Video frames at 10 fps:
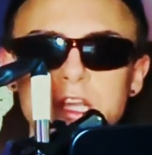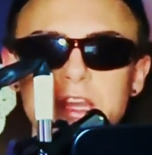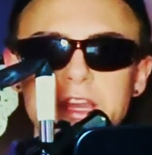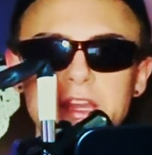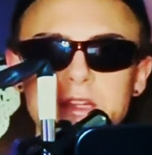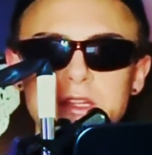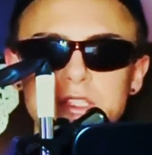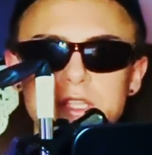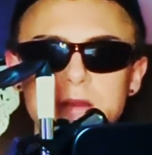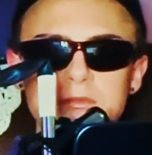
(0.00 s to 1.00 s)
and
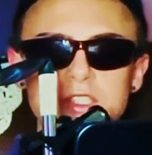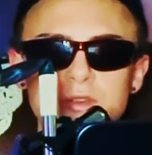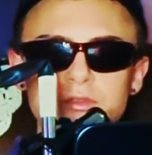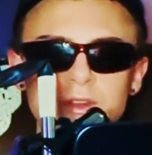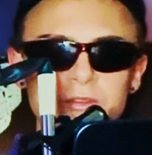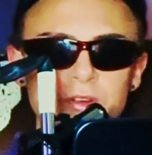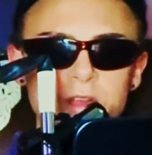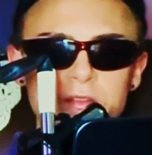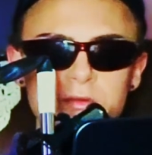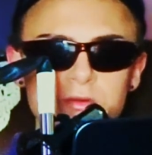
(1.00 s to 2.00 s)
I'm so forever
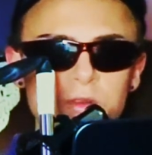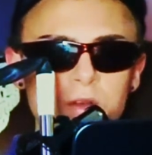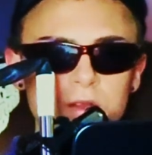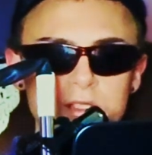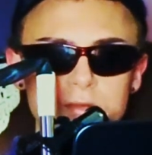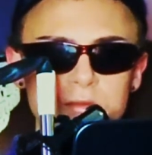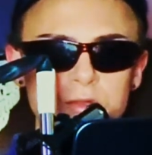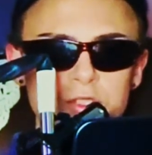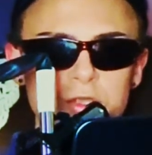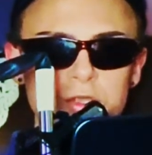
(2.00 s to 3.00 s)
grateful for all the
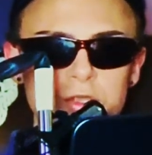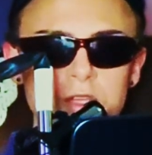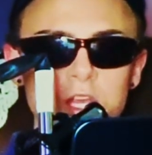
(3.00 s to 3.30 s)
support shown